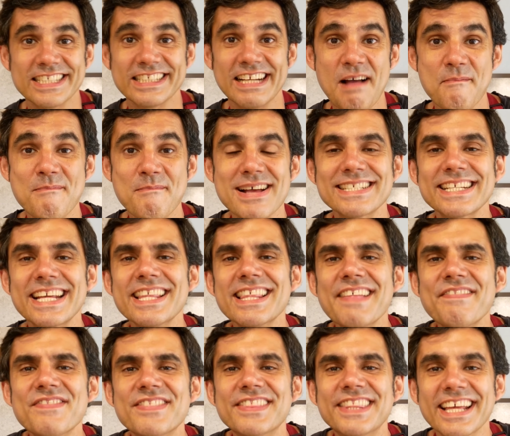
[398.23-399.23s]
The shrimp
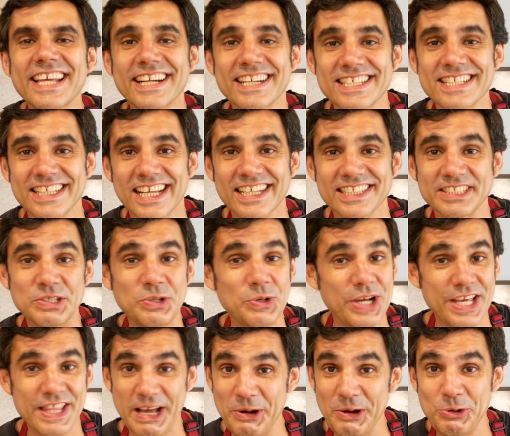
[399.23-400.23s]
are firm,
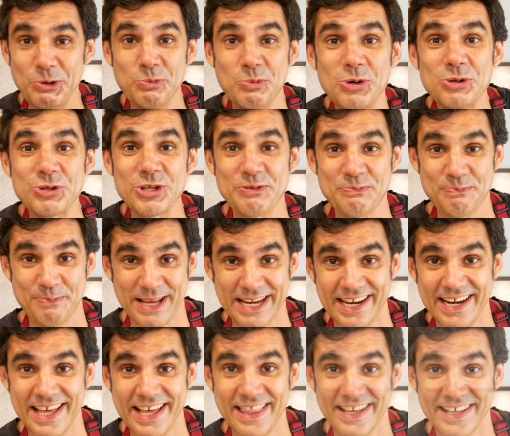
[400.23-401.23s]
not rubbery at
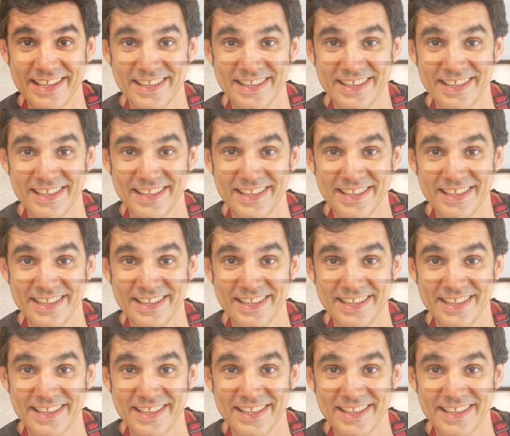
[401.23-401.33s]
all.